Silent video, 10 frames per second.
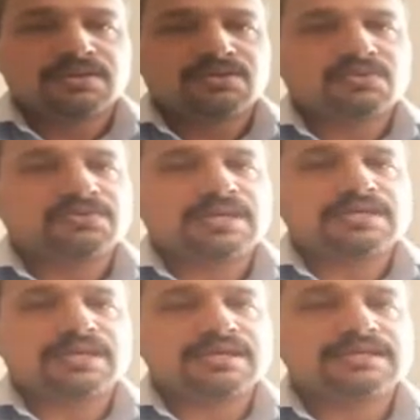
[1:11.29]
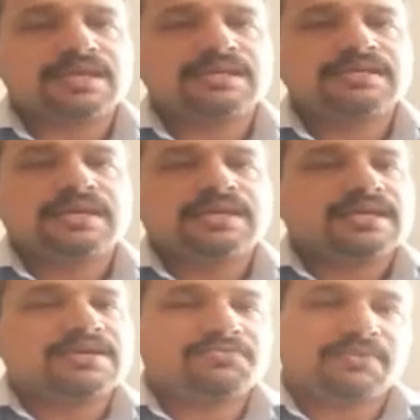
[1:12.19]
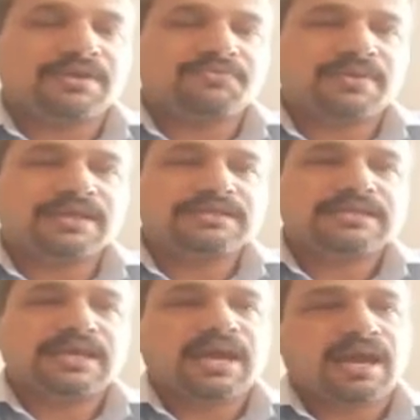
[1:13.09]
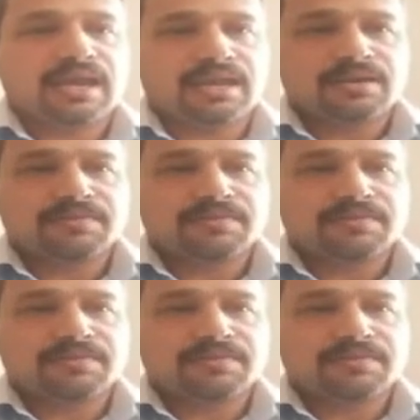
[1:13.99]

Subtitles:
So she says that if I find, I'll.